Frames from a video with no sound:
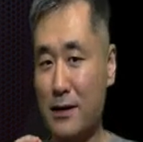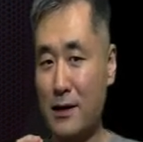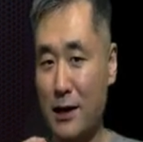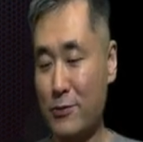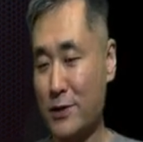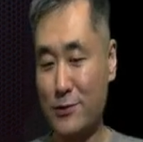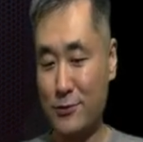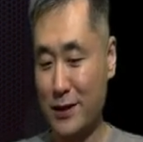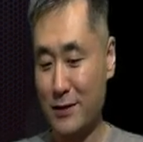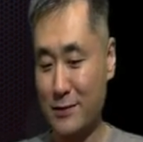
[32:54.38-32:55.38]
How can you
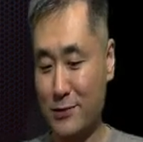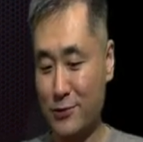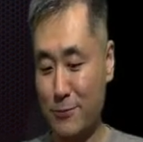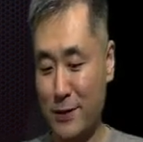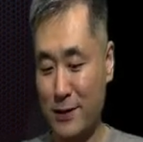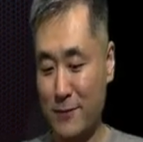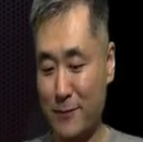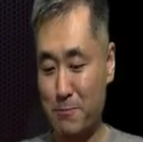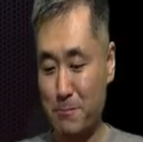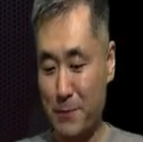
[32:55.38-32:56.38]
tell the neuropathic
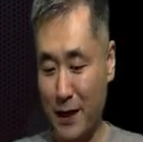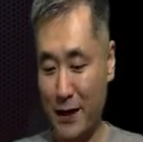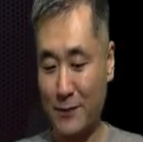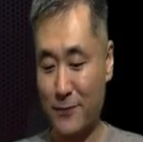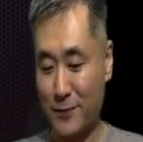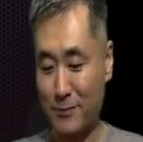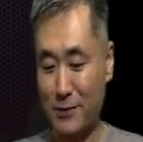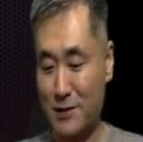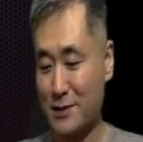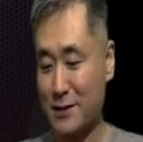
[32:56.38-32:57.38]
pain from
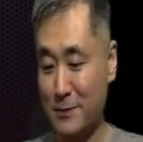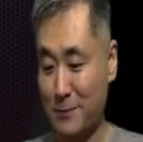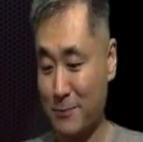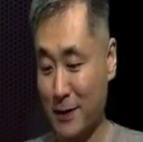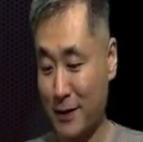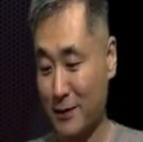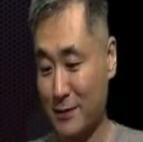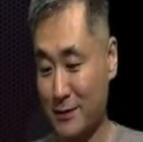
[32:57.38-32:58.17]
nociceptive pain?